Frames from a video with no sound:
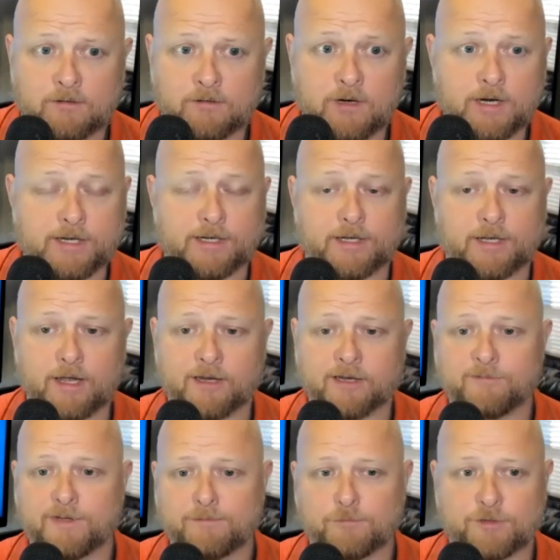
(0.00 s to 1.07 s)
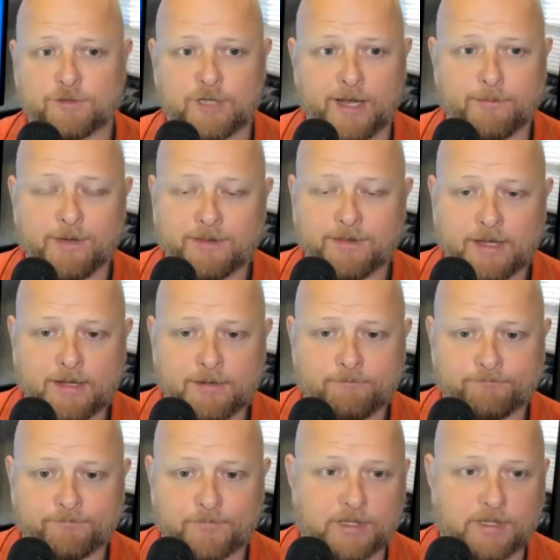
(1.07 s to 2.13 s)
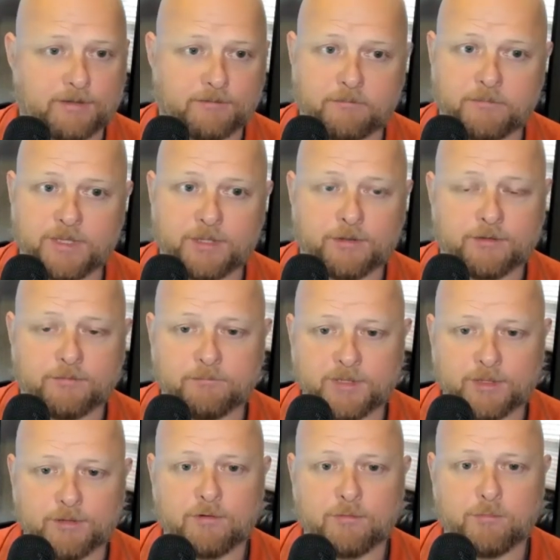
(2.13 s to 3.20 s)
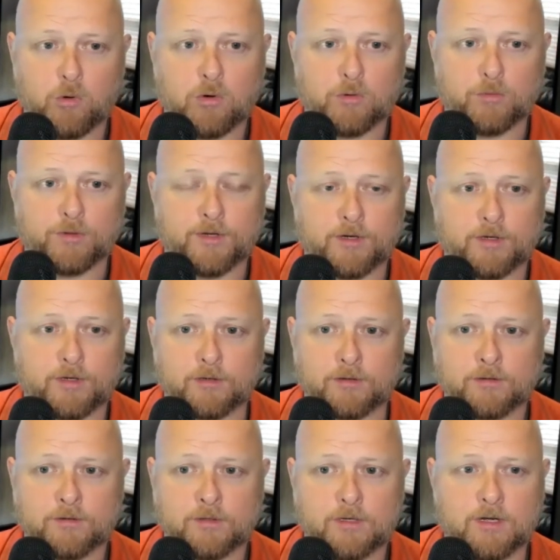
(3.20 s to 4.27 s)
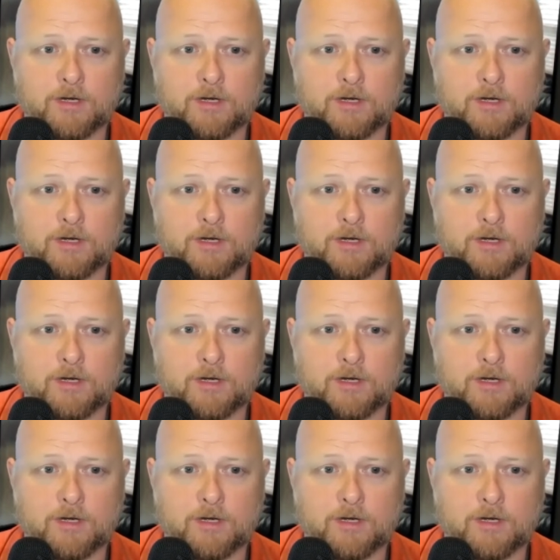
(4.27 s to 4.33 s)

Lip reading: Great. Could I come in? We'll chat about that and build rapport with her.